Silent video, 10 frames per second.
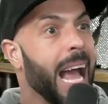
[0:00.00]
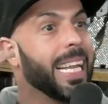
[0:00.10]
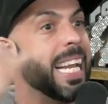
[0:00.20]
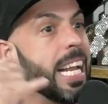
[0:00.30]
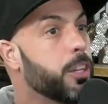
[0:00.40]
And
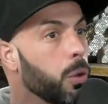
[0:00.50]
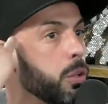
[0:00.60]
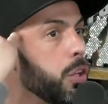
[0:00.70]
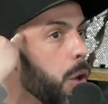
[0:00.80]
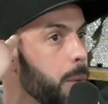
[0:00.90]
then they do,
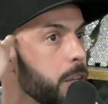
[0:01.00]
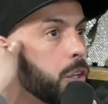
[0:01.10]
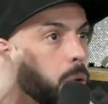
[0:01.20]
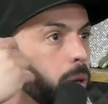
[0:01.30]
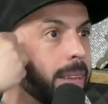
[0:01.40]
you know, when you
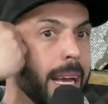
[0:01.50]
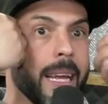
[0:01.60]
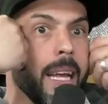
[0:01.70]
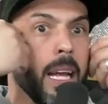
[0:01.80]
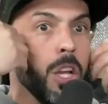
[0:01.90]
do it, it's like,
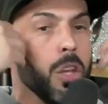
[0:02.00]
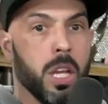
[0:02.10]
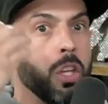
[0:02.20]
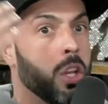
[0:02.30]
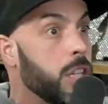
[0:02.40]

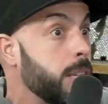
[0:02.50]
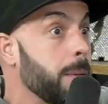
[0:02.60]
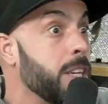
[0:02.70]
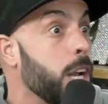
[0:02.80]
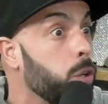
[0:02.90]

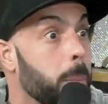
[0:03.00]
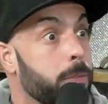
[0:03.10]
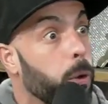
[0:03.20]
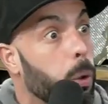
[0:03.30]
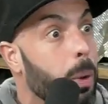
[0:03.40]
sometimes you got to do it
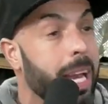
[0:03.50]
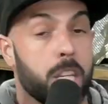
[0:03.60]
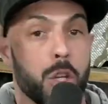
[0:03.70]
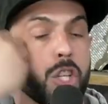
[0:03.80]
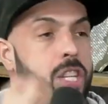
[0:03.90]
before the weigh-in.
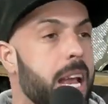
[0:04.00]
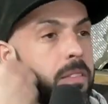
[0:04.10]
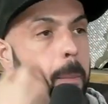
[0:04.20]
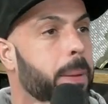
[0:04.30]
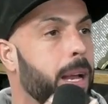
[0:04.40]
So you shave
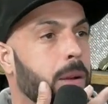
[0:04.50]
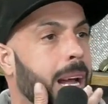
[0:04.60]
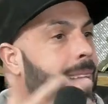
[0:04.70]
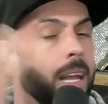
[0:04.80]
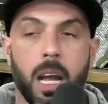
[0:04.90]
the beard.
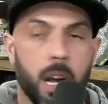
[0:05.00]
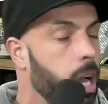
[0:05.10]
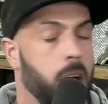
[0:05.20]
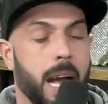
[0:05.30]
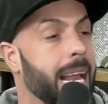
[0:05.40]

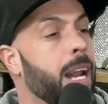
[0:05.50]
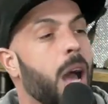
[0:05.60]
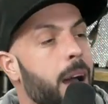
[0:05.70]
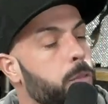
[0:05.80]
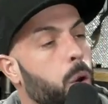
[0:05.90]
And I
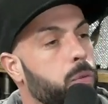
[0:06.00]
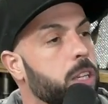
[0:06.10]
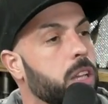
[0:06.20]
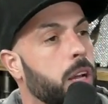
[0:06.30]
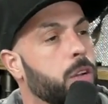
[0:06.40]
have no
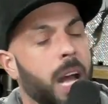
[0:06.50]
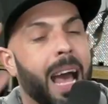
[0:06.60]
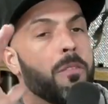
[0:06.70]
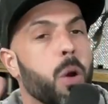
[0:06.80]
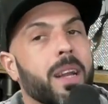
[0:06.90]
reason. I
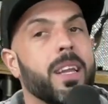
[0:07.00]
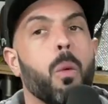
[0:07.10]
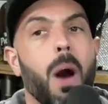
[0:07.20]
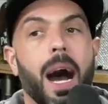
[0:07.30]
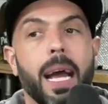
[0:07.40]
have no idea
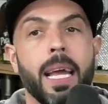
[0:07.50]
why.